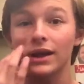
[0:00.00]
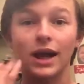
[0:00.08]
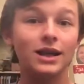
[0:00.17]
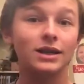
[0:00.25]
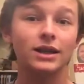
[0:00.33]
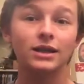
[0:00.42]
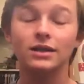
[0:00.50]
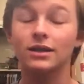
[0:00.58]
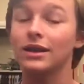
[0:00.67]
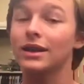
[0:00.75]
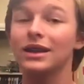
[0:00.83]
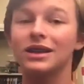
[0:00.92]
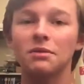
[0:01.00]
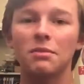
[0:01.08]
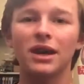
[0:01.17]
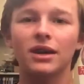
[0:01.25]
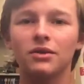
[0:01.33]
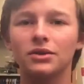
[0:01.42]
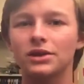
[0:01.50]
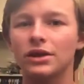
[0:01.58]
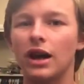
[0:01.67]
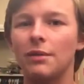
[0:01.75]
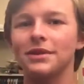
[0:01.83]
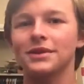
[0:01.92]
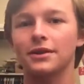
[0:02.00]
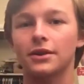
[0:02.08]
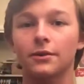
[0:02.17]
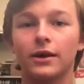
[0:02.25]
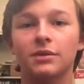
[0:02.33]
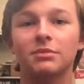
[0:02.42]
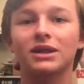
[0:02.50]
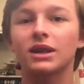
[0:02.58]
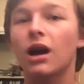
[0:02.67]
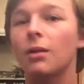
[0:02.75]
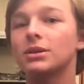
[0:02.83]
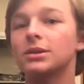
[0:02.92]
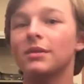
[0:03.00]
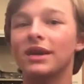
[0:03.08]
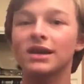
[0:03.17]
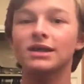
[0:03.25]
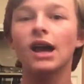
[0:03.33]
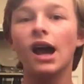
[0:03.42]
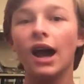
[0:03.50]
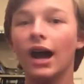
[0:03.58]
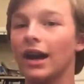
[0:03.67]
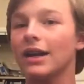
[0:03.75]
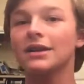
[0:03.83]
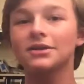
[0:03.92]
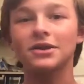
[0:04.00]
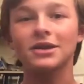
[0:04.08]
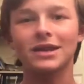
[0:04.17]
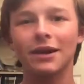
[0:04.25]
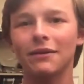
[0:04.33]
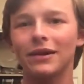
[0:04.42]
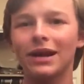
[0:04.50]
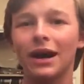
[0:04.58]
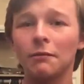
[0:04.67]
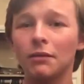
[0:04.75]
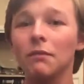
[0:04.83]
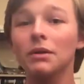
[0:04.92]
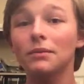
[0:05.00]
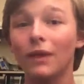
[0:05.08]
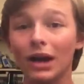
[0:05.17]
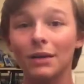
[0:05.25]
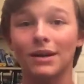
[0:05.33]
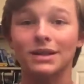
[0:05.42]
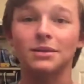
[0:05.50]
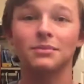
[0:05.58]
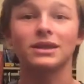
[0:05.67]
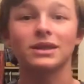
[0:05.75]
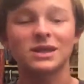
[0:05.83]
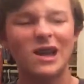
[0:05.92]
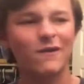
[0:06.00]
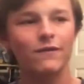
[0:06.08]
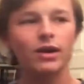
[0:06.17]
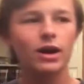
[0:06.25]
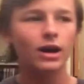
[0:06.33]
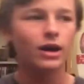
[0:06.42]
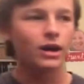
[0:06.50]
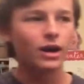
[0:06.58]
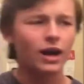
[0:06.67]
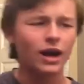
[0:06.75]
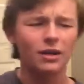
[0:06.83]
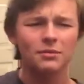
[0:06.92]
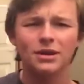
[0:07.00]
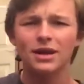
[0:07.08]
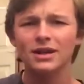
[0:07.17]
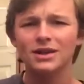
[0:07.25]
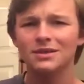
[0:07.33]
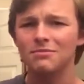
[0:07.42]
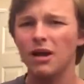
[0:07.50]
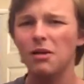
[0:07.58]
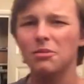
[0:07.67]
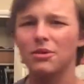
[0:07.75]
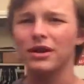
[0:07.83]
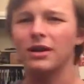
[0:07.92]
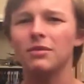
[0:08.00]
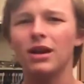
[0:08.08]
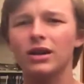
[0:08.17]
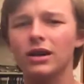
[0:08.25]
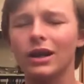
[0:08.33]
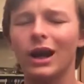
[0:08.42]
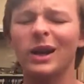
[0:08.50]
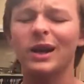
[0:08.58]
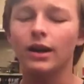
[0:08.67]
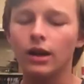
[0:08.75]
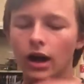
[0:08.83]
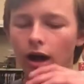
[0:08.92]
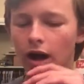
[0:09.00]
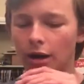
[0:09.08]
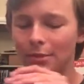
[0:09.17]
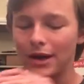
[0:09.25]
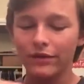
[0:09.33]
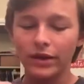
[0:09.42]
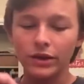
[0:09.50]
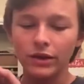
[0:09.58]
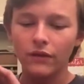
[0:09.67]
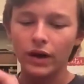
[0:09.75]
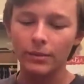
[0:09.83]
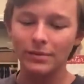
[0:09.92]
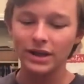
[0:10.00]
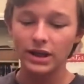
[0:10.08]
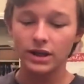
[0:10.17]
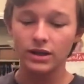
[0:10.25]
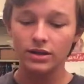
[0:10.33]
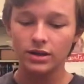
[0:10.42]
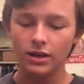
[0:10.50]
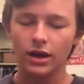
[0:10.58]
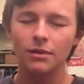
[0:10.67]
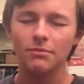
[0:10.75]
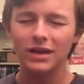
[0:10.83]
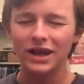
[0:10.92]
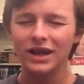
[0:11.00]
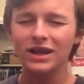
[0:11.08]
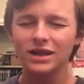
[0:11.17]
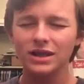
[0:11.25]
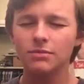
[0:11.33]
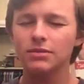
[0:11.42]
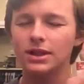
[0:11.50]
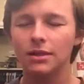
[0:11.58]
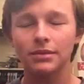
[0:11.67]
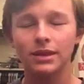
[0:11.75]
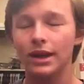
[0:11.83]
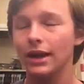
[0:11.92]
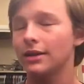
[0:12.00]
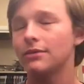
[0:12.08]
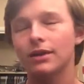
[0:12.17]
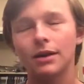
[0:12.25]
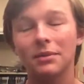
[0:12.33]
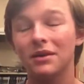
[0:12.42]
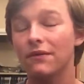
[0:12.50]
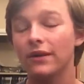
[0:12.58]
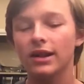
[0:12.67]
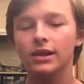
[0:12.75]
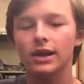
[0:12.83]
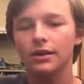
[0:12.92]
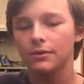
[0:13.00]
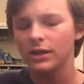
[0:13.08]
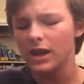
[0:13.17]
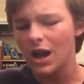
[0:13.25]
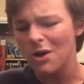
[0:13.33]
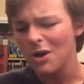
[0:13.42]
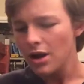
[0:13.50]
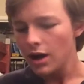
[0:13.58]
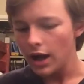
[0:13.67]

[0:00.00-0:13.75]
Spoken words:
You guys can get a debate going in the comments or correct me in the comments, because I'm going to just say right now, I'm probably wrong about some of this stuff. Because memory, I'm not good at it. And then you have Arminianism, something, frankly, I don't really know.